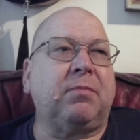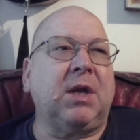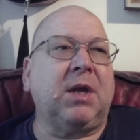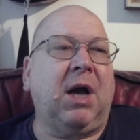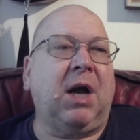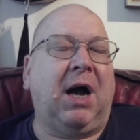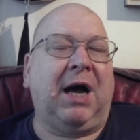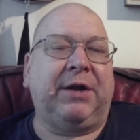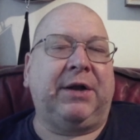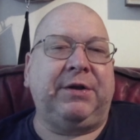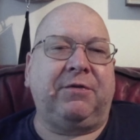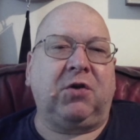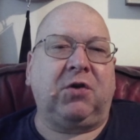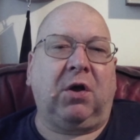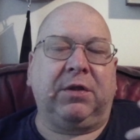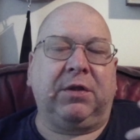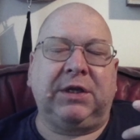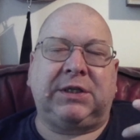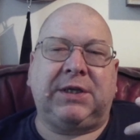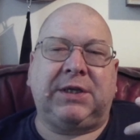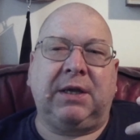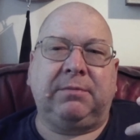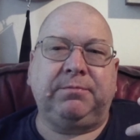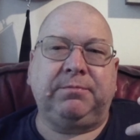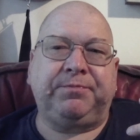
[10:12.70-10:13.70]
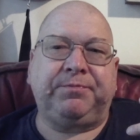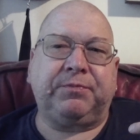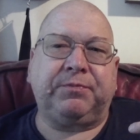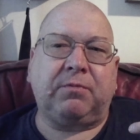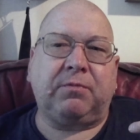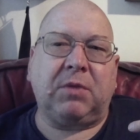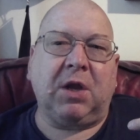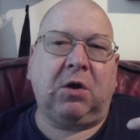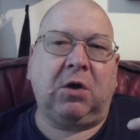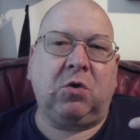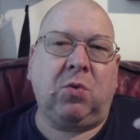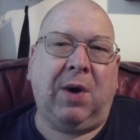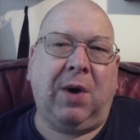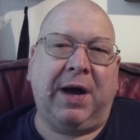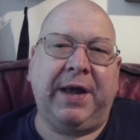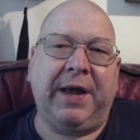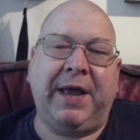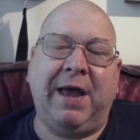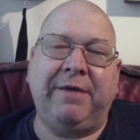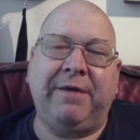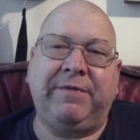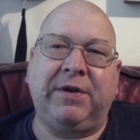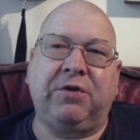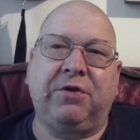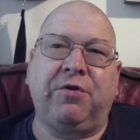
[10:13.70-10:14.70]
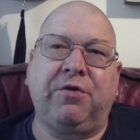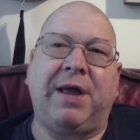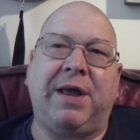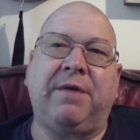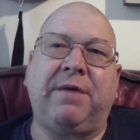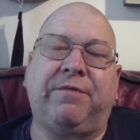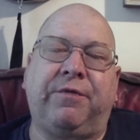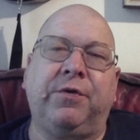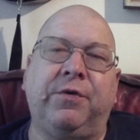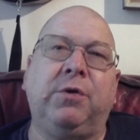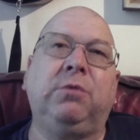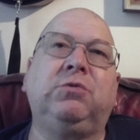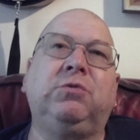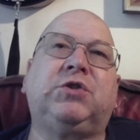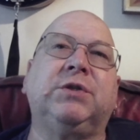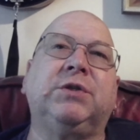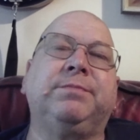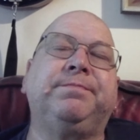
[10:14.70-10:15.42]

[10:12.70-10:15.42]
And you've got this quite heavy grapefruit.